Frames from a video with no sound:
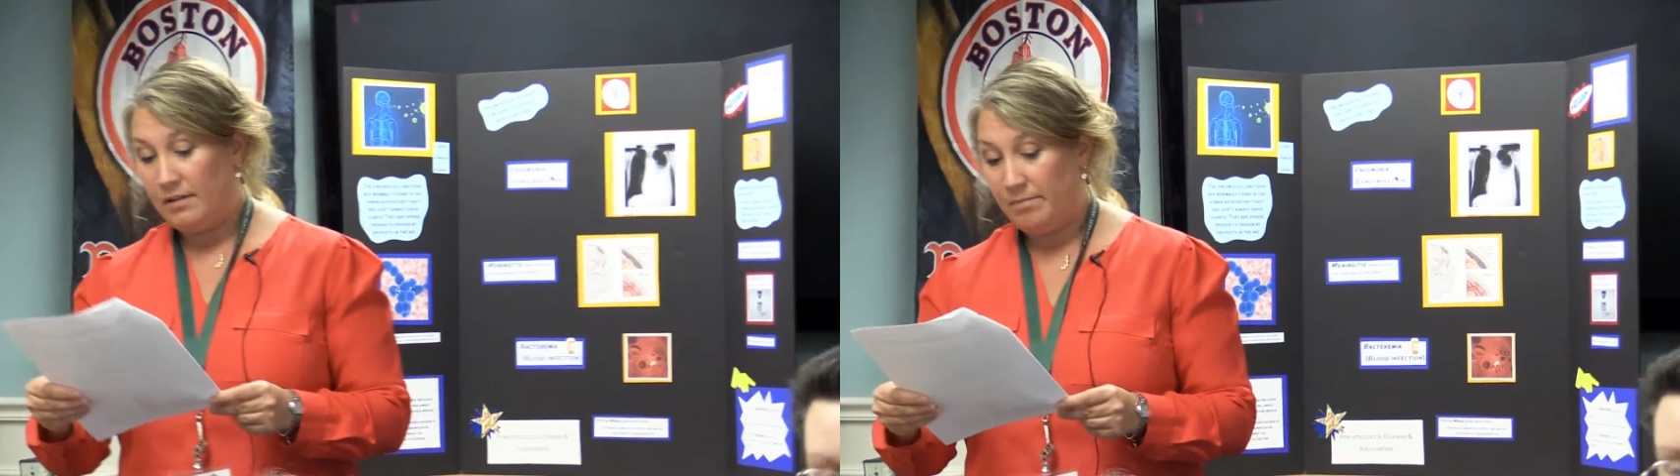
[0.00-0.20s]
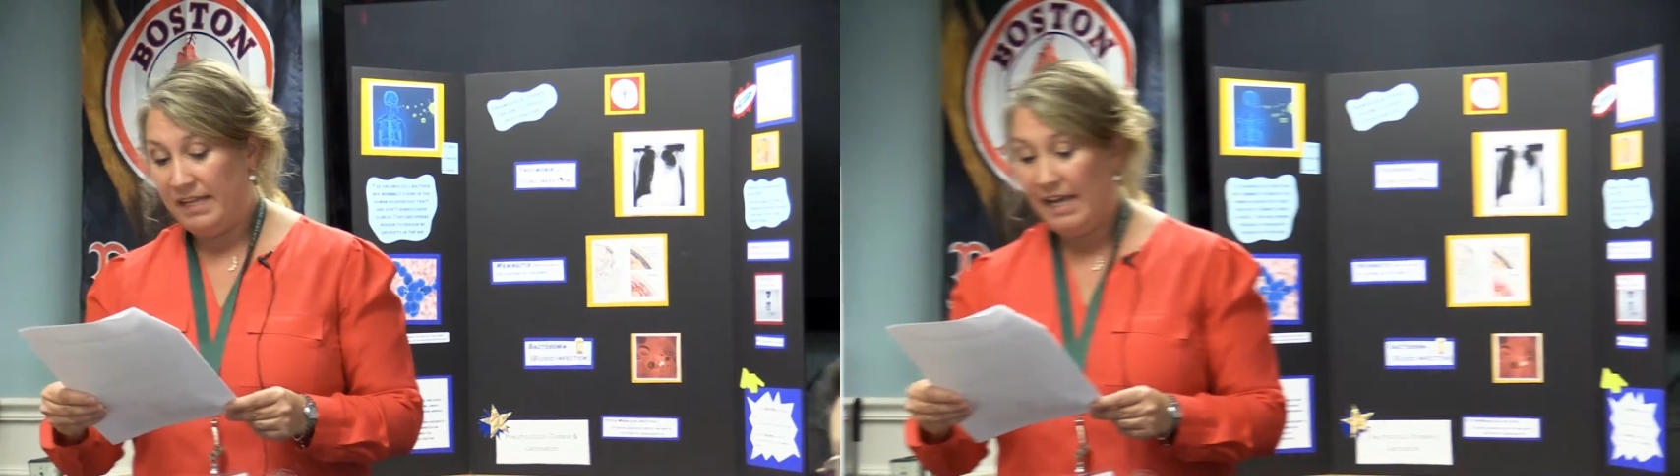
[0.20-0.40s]

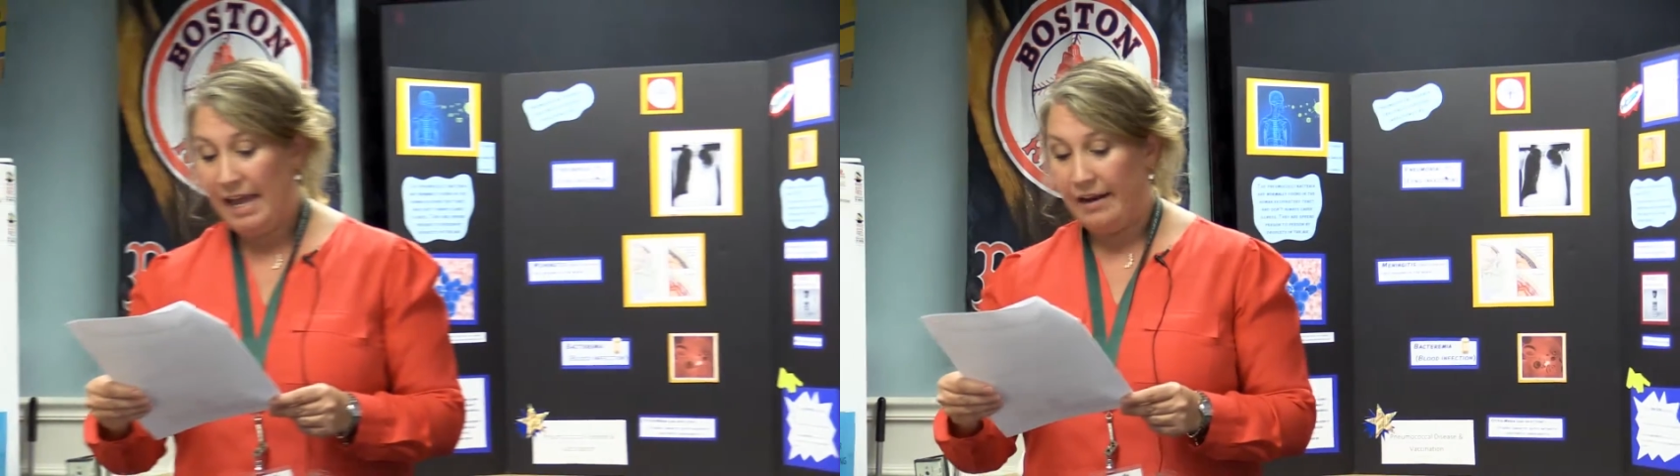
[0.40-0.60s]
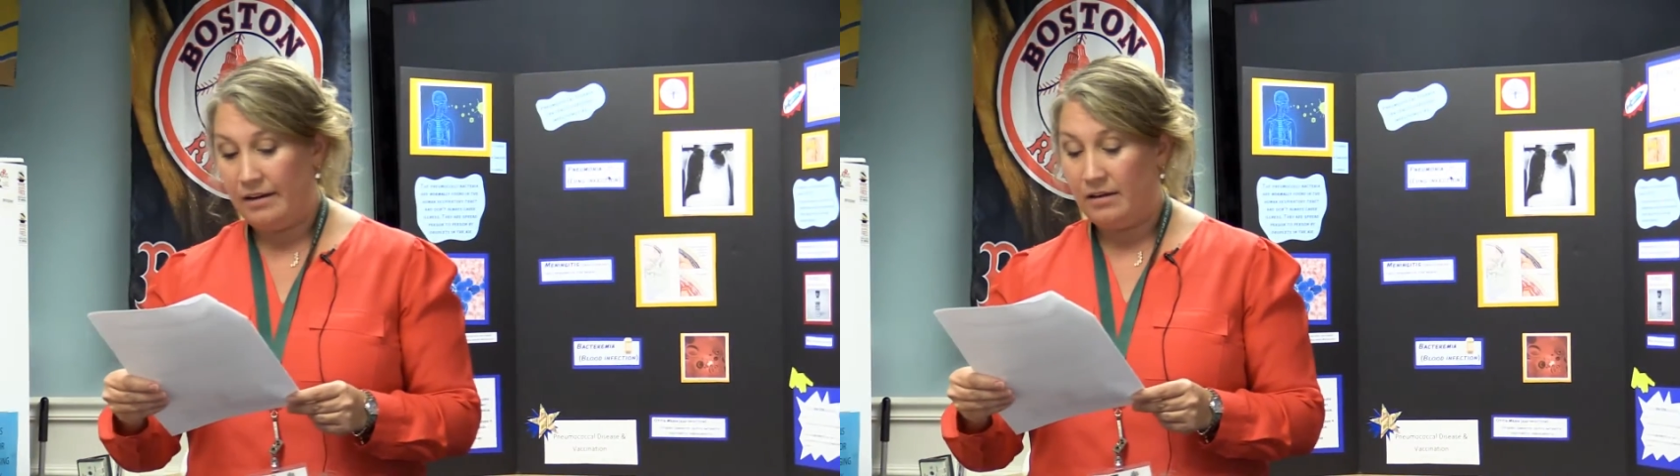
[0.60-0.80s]

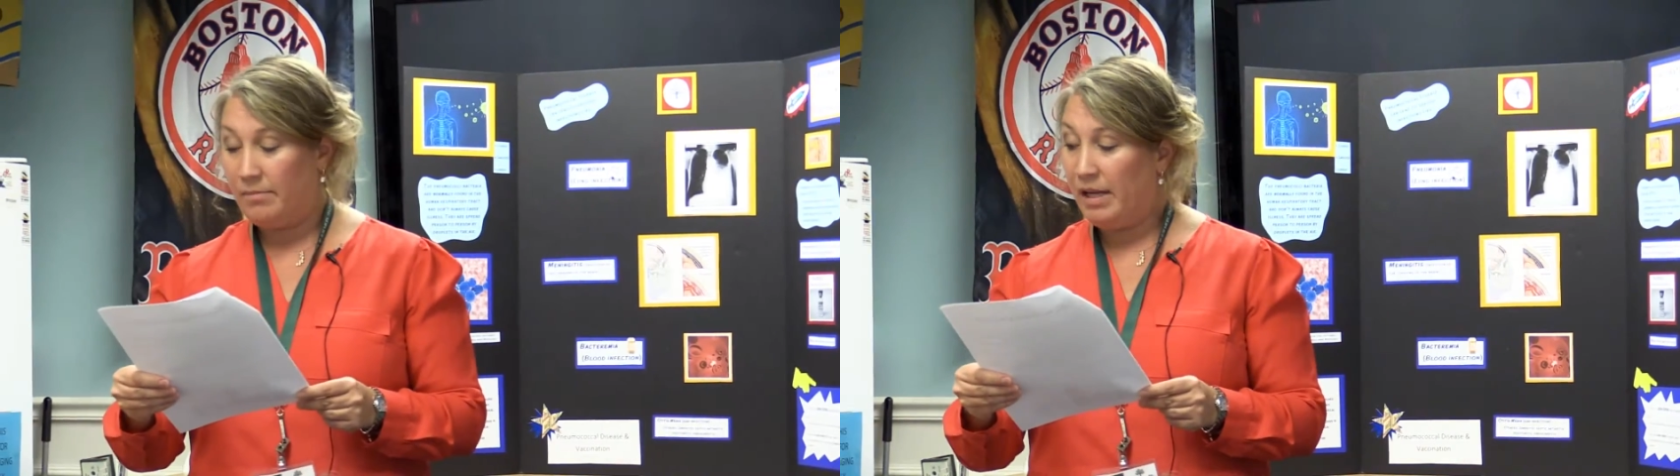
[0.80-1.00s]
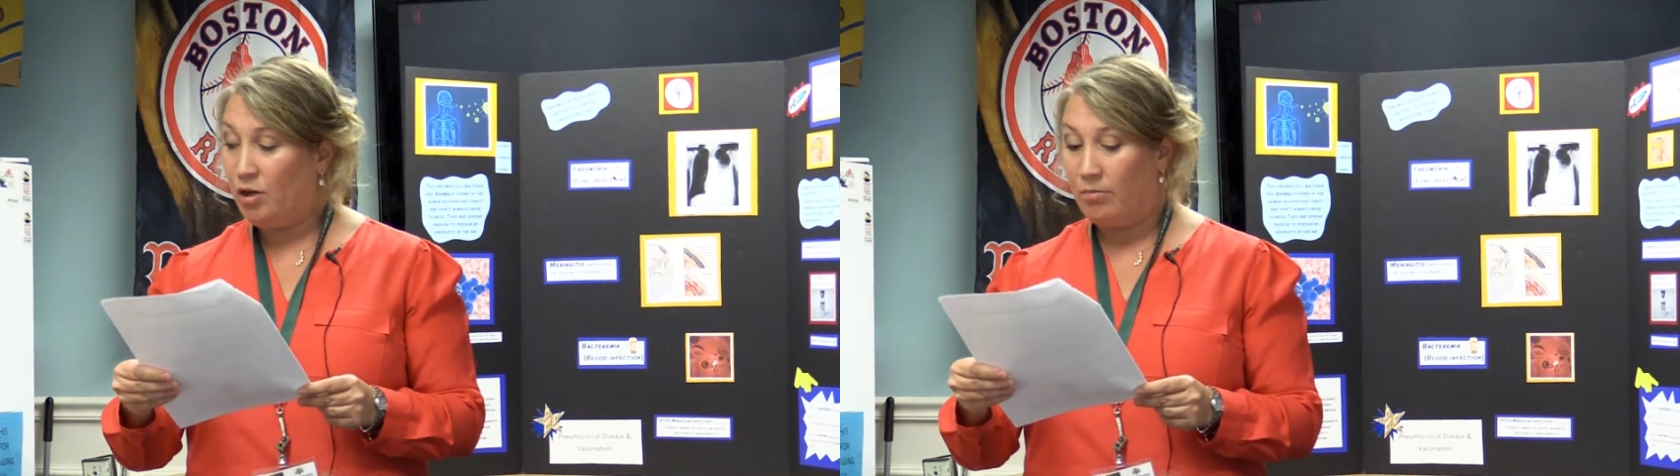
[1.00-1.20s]

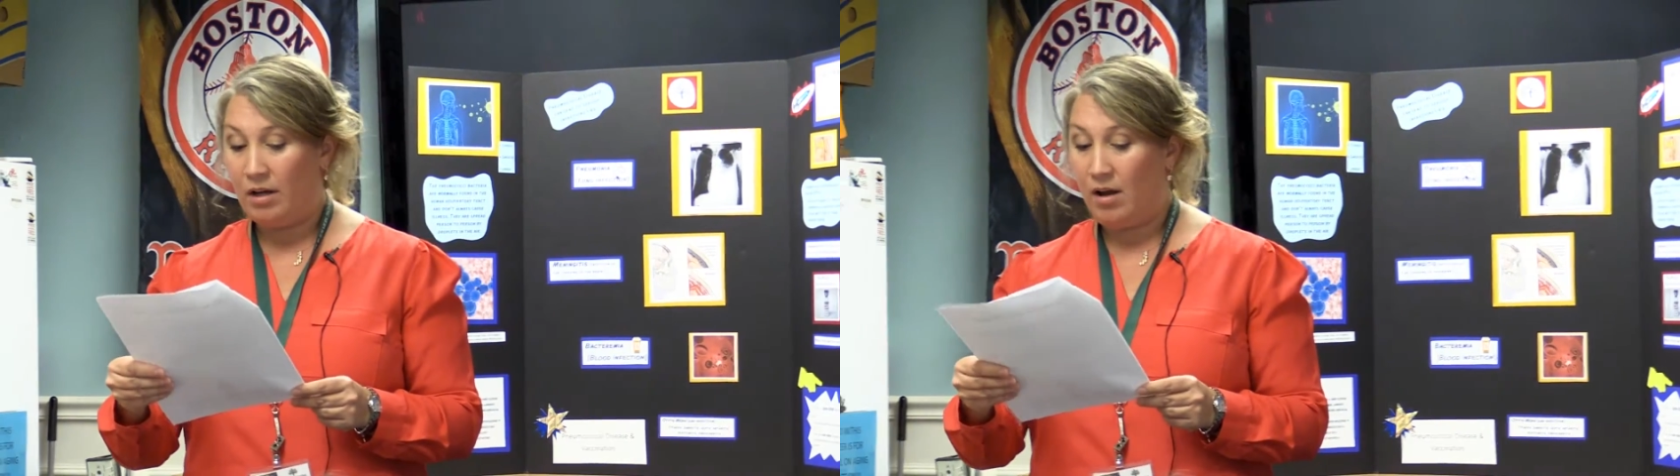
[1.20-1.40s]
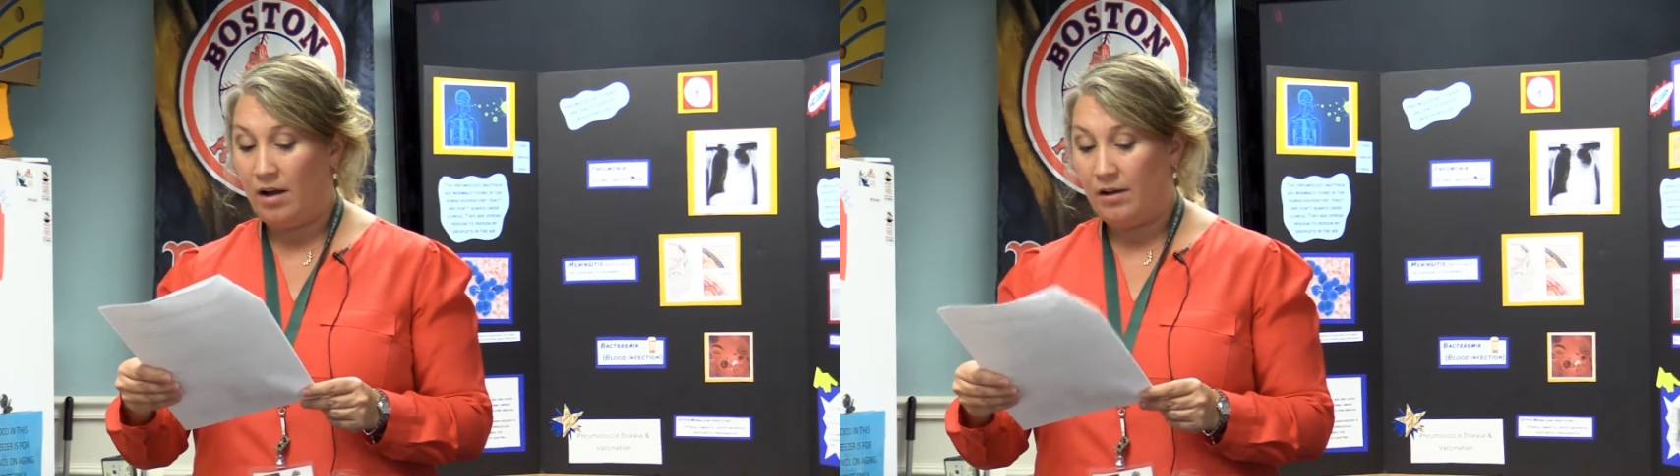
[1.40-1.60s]

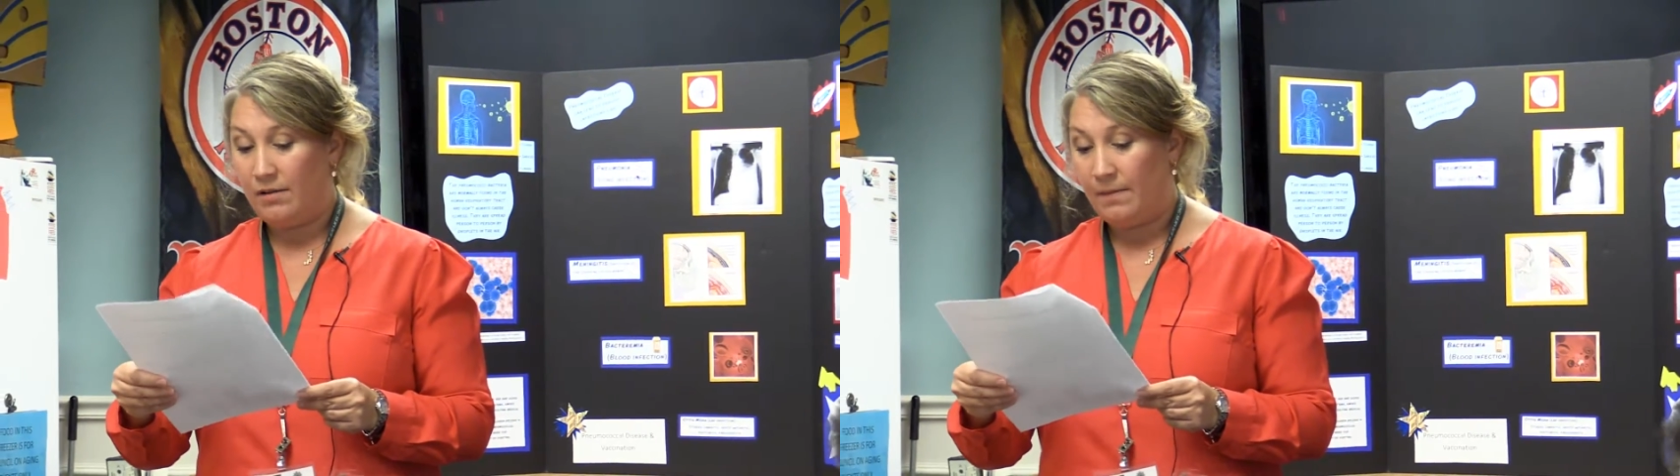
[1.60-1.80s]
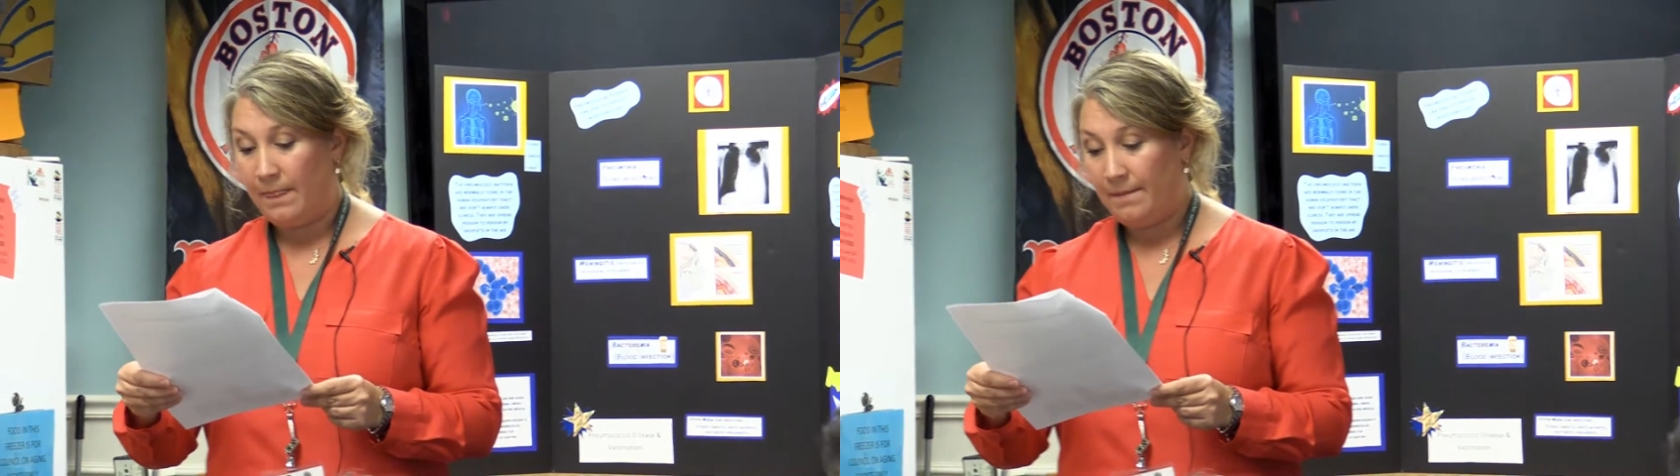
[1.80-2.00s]
pneumococcal.